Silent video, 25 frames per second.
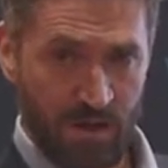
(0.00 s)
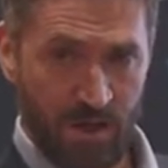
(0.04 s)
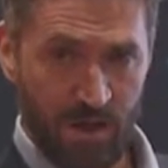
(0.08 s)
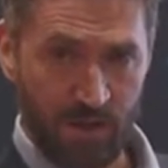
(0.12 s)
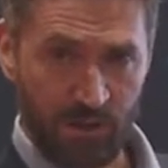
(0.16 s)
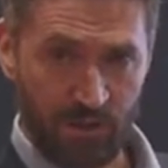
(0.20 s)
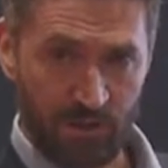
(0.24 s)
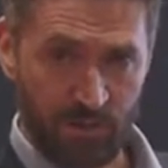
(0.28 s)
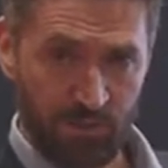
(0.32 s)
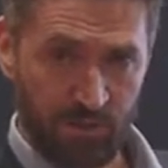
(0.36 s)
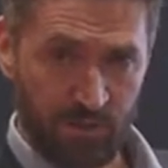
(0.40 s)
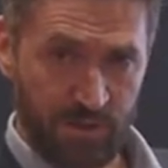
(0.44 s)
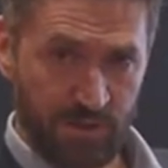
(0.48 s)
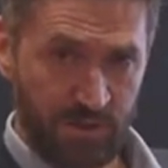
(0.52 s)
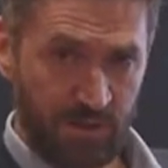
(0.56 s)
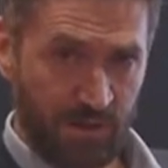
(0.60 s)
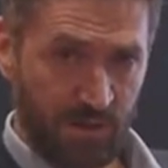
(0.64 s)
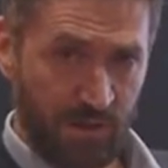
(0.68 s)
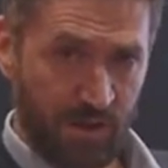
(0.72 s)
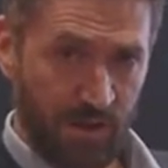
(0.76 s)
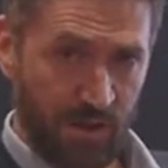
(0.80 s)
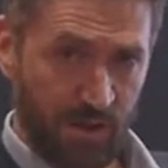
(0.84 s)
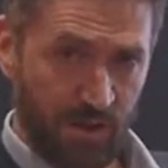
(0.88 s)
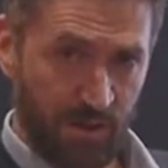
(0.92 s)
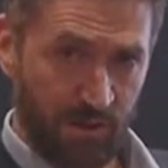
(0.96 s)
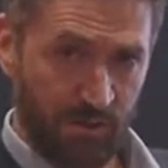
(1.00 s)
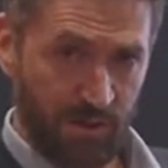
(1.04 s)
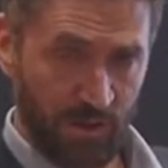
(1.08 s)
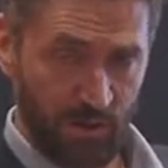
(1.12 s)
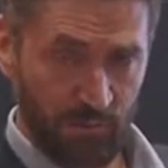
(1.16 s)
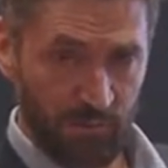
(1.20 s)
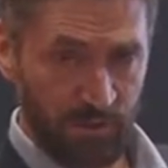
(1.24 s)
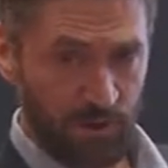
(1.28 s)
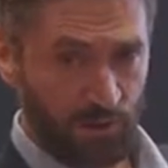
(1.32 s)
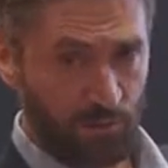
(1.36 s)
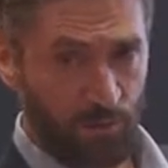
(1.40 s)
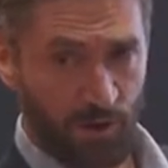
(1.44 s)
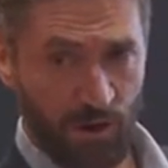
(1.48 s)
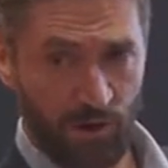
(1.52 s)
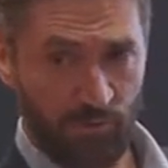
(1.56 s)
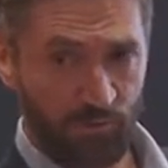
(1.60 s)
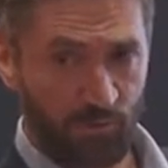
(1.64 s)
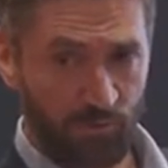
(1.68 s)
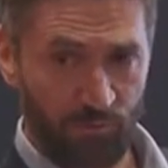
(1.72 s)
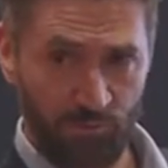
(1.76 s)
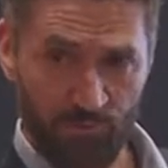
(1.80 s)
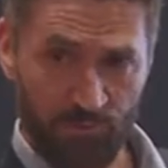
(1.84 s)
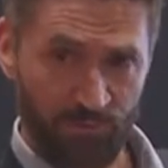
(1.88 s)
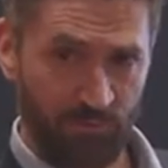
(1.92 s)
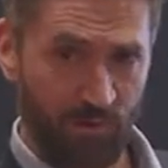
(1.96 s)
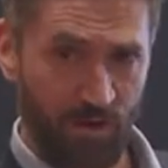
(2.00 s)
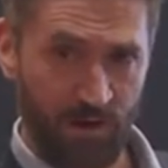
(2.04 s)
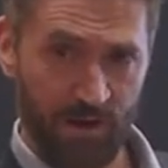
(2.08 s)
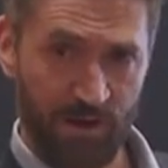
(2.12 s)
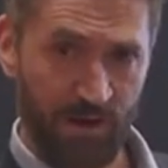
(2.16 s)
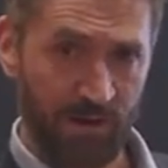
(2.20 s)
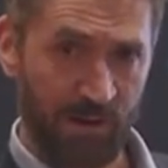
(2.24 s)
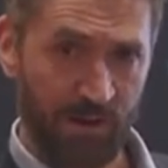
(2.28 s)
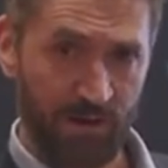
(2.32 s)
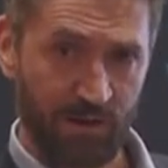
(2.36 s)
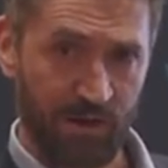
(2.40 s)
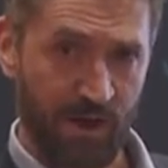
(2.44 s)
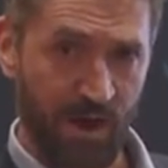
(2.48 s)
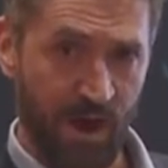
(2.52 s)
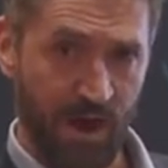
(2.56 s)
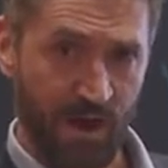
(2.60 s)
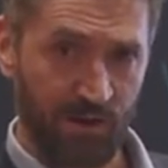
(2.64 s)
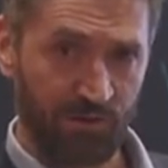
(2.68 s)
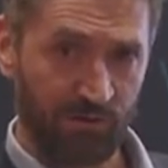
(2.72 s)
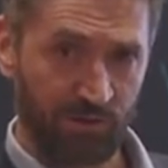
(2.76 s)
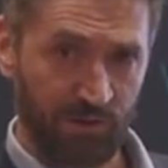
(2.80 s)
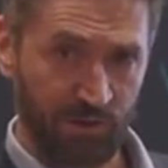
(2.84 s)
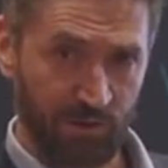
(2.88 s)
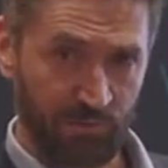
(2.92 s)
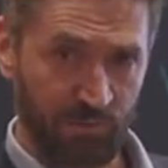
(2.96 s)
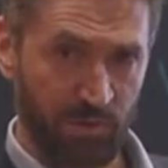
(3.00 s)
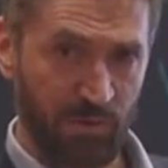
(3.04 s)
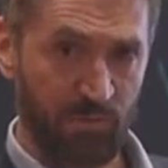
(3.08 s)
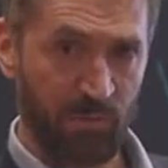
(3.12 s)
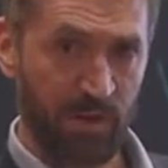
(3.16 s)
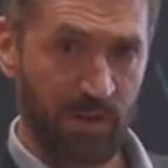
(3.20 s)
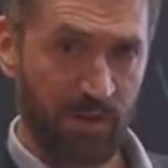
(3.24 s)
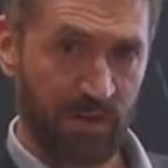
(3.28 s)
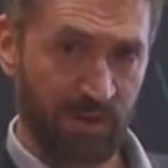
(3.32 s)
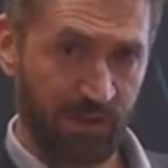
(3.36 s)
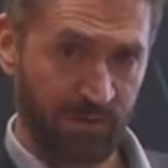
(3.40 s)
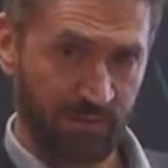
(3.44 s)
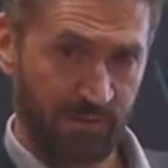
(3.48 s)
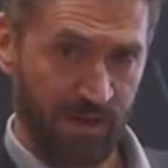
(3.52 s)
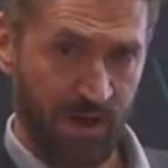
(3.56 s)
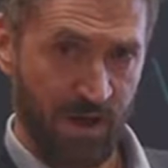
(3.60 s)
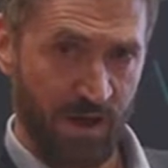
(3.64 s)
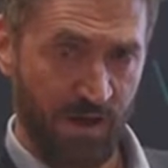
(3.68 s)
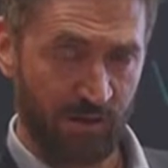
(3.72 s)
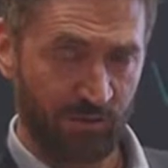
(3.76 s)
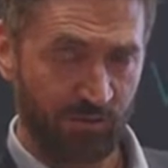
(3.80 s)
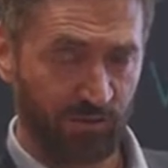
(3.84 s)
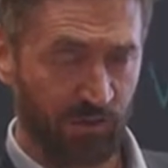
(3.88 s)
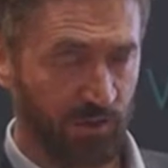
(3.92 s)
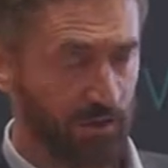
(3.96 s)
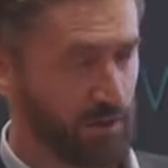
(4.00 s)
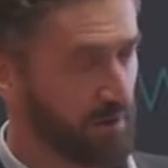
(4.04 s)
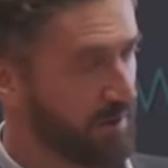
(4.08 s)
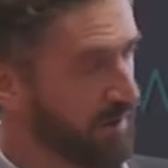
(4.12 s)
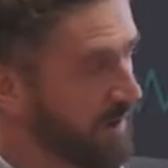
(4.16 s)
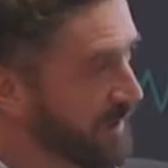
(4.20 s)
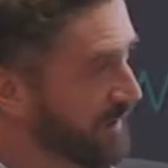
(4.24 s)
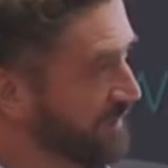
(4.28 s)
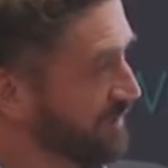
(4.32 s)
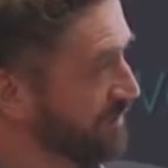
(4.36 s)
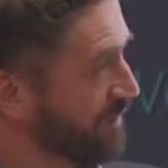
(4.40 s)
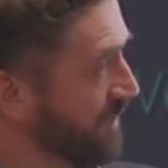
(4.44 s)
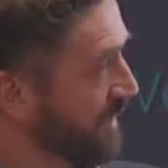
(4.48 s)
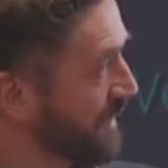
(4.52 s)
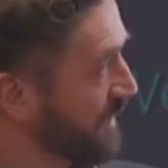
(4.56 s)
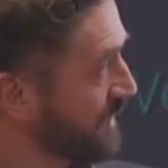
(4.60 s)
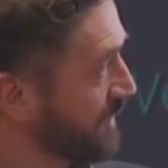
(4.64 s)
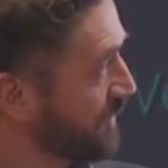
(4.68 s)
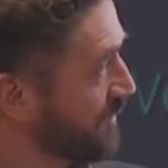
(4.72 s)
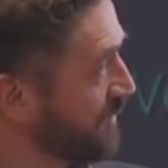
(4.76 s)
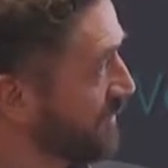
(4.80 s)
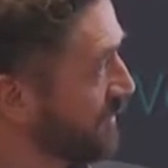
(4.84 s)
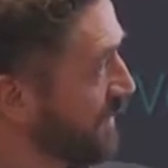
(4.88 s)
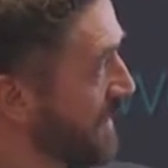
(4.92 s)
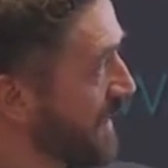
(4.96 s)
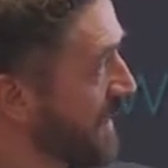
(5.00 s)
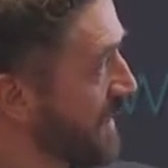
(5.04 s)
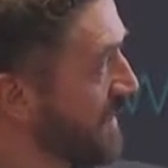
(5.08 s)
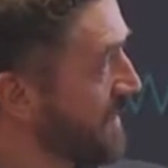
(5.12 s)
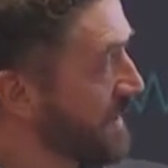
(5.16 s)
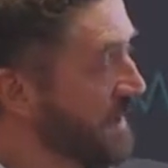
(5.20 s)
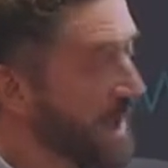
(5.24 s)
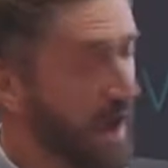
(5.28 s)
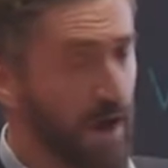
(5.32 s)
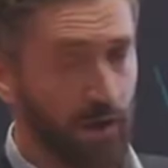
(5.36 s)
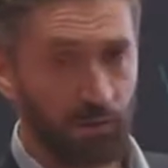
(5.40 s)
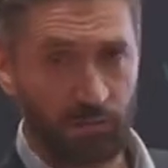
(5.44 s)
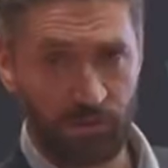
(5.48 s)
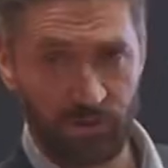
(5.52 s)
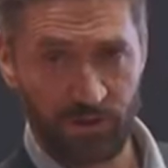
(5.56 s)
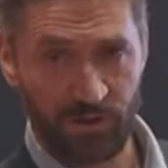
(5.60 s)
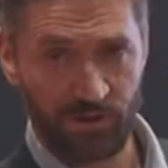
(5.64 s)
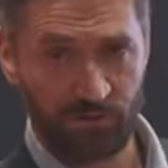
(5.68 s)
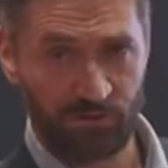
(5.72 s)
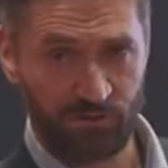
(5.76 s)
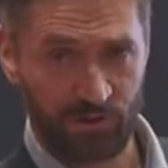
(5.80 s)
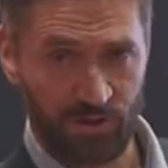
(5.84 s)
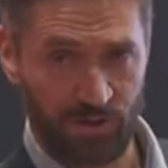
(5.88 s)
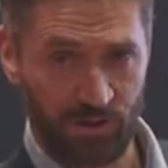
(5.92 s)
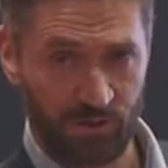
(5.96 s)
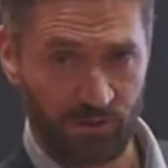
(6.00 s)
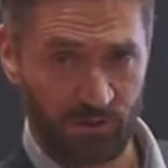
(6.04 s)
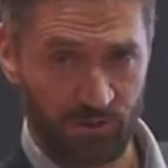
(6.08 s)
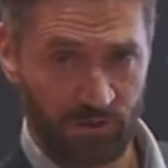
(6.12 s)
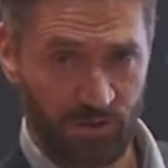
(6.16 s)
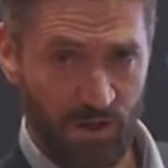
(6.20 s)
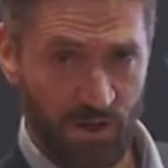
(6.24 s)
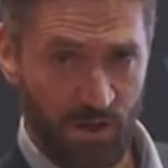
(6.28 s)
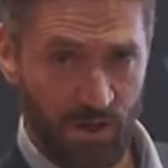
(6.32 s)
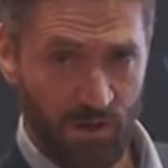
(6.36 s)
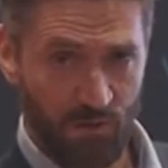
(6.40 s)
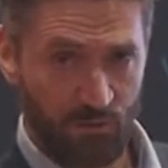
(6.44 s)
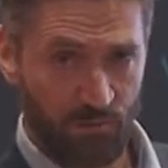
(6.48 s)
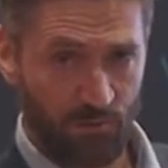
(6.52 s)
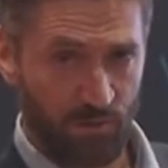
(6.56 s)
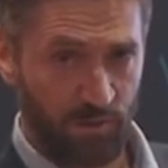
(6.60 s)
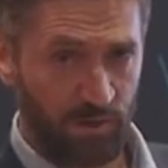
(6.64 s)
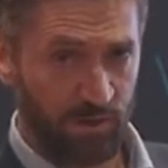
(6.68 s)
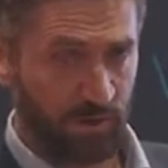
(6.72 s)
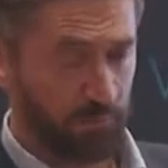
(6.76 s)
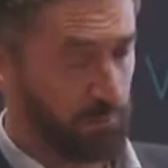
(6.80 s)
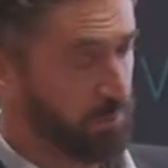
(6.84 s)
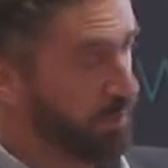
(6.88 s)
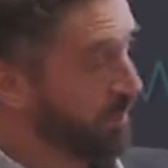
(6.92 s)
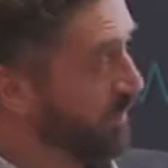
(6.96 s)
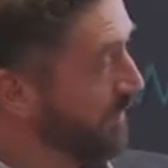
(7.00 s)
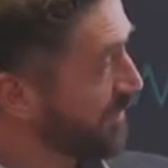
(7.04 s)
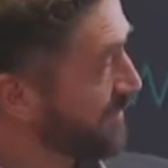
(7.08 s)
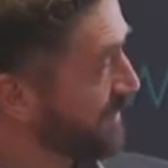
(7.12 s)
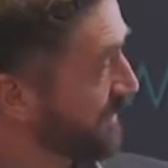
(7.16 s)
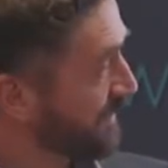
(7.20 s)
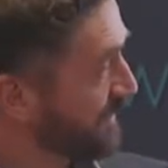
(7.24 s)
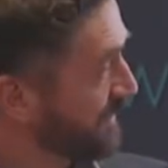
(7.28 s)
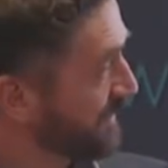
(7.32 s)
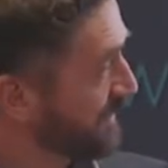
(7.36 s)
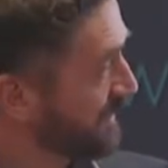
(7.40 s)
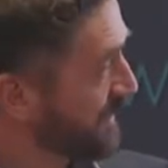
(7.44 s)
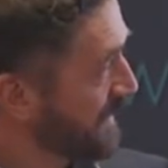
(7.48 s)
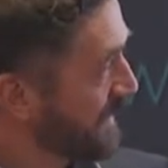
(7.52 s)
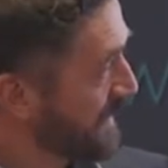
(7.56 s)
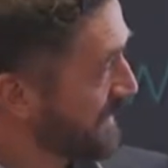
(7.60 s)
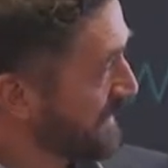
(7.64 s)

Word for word: It'll be they'll be acquired for very little cash. It'll be mainly a uh, share exchange, uh, equity exchange for the purchase.